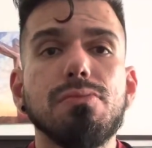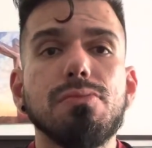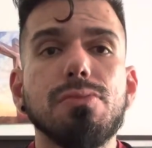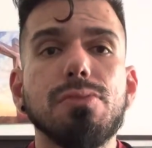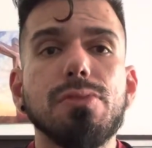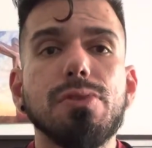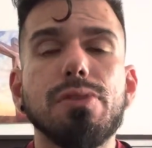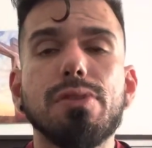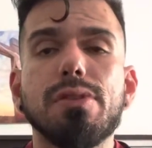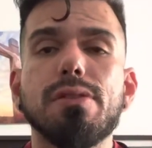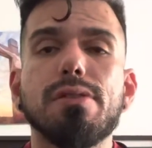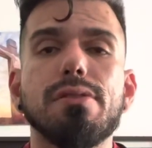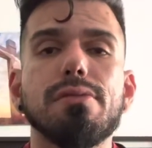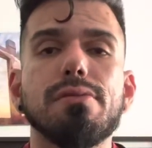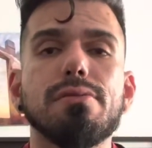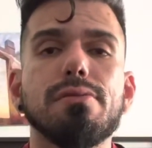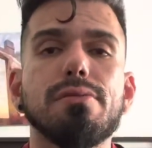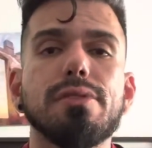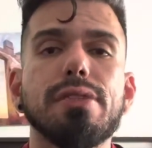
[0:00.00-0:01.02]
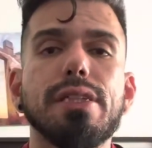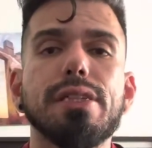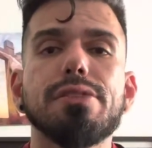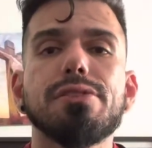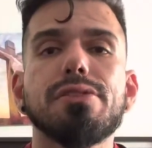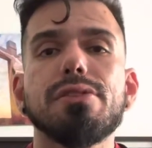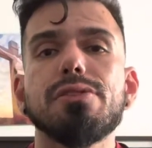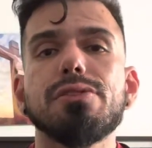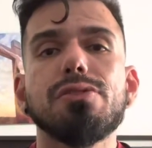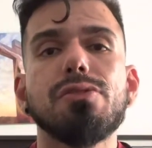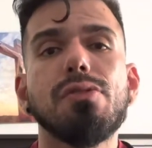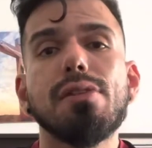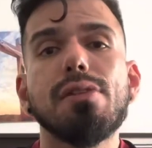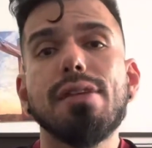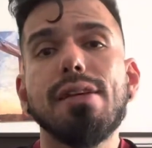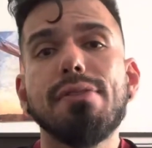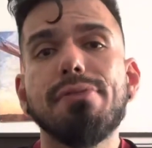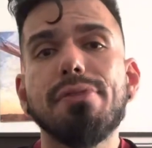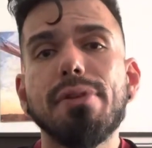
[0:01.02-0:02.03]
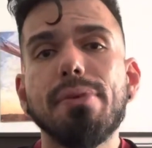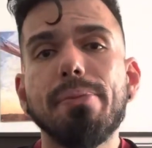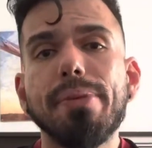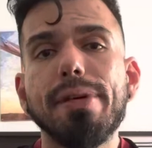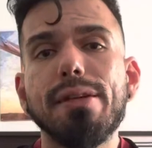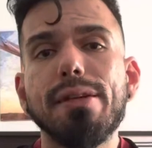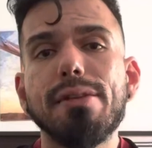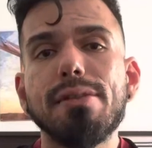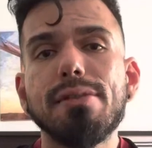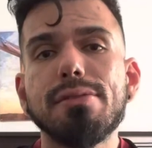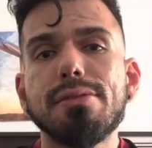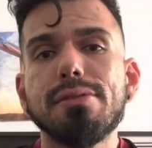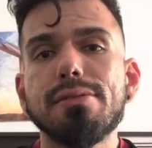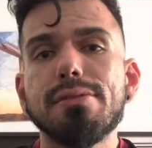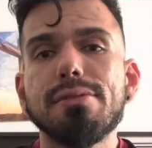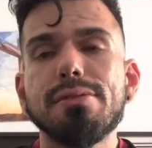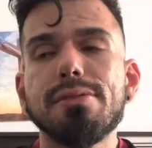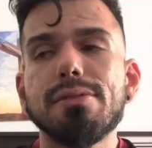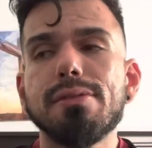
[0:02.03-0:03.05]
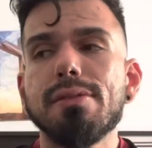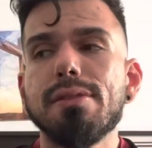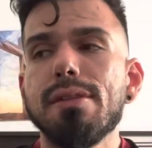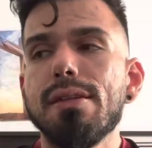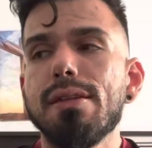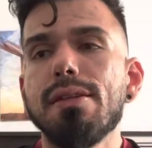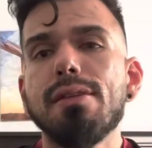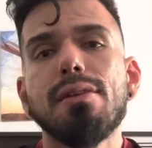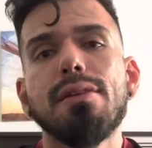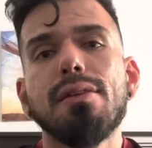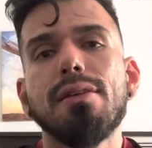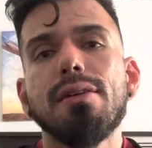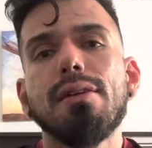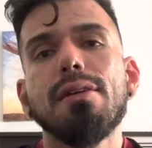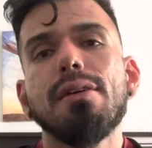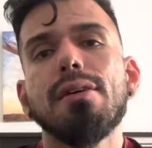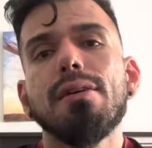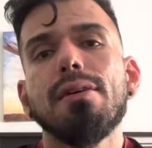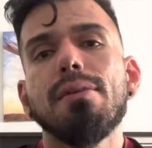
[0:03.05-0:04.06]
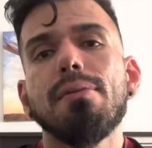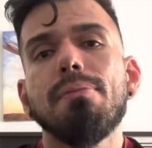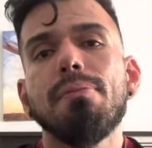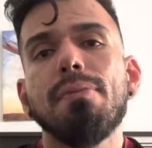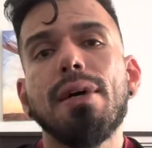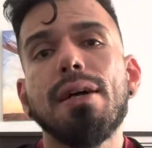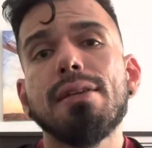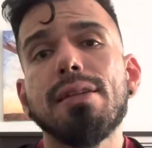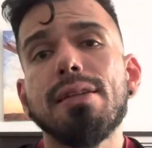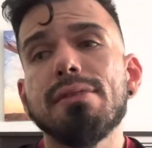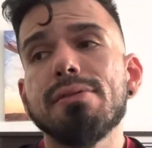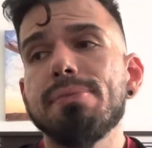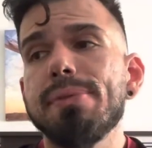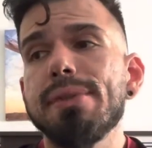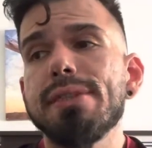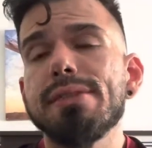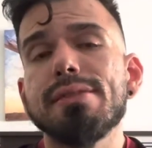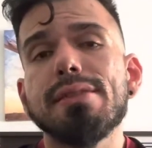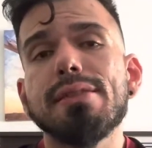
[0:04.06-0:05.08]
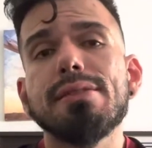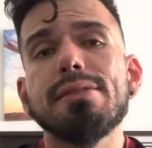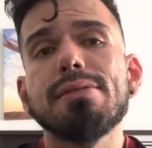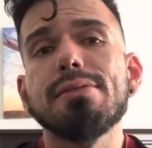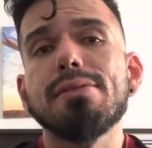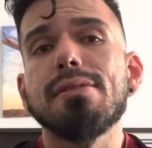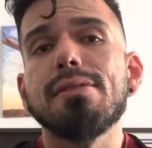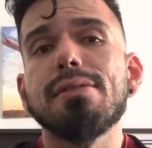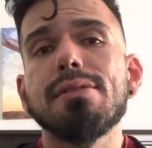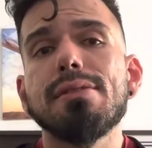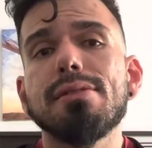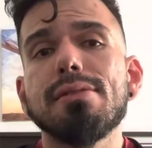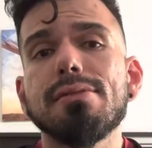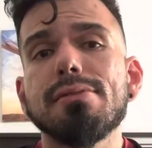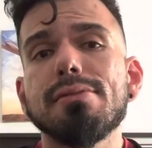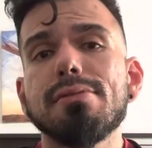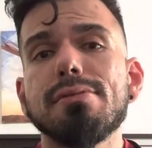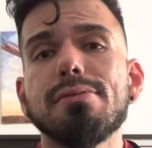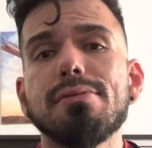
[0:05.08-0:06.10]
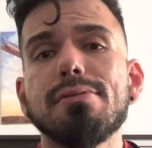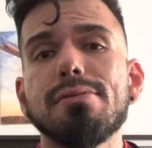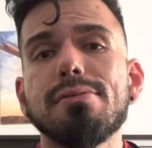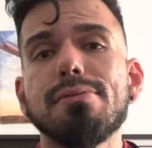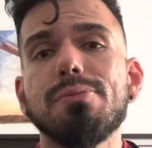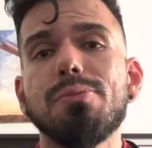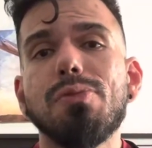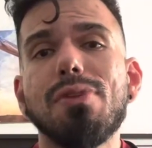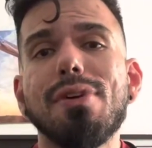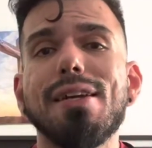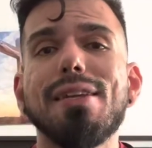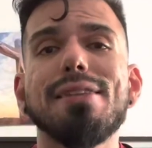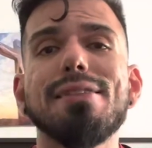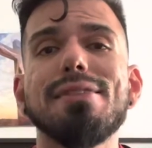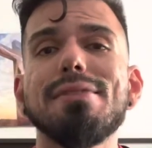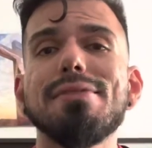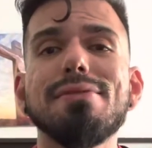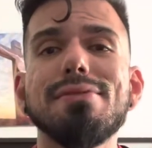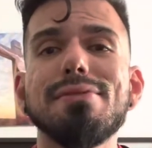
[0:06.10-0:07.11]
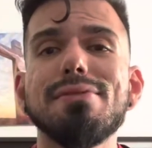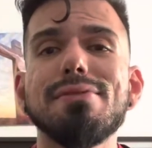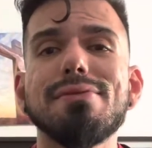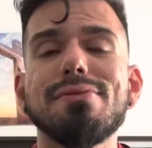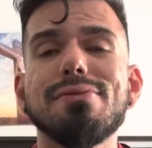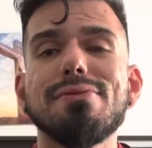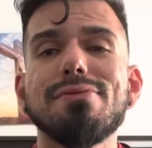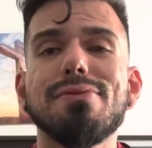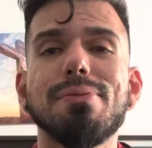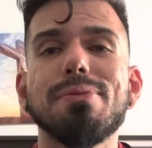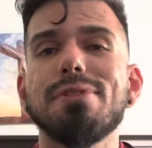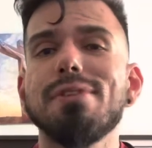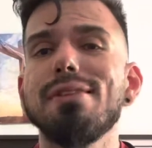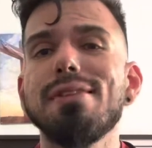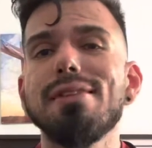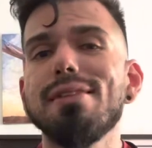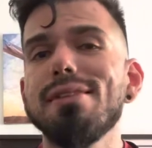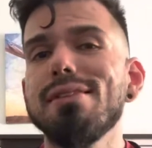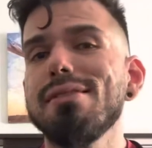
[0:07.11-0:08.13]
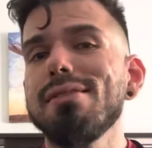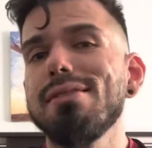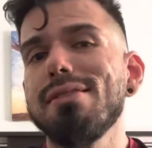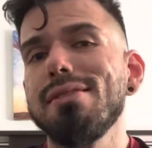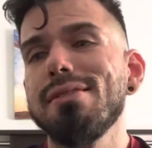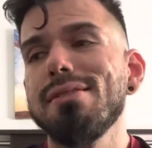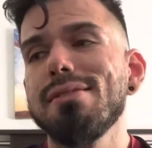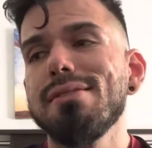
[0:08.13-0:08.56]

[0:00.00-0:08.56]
you can change your life for the better, because my life's basically starting brand new from 30 and on.